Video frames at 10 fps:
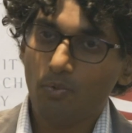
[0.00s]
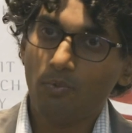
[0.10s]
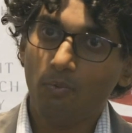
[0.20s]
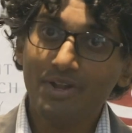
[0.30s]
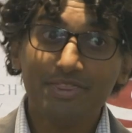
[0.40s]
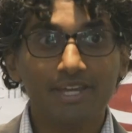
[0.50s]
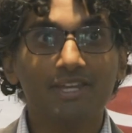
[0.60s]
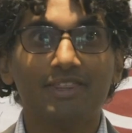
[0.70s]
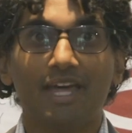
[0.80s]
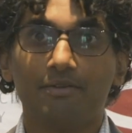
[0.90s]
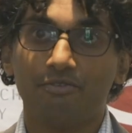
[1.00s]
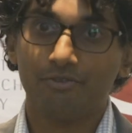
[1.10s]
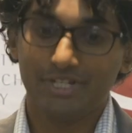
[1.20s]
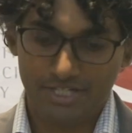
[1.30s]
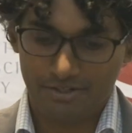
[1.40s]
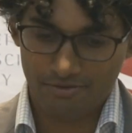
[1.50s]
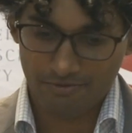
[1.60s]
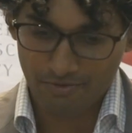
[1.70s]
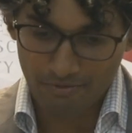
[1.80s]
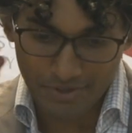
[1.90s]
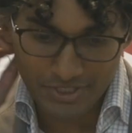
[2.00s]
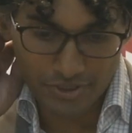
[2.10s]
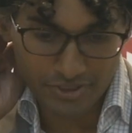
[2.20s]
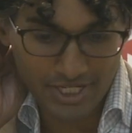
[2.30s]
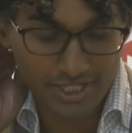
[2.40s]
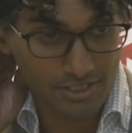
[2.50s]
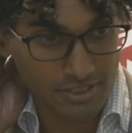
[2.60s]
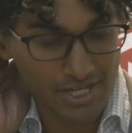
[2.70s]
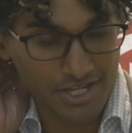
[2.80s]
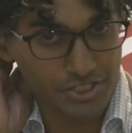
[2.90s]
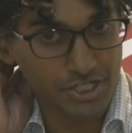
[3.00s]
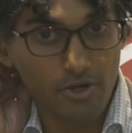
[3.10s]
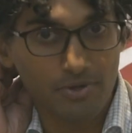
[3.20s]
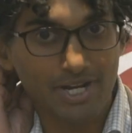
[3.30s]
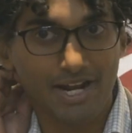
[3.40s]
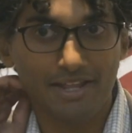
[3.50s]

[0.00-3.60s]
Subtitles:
one thing that recent research has shown,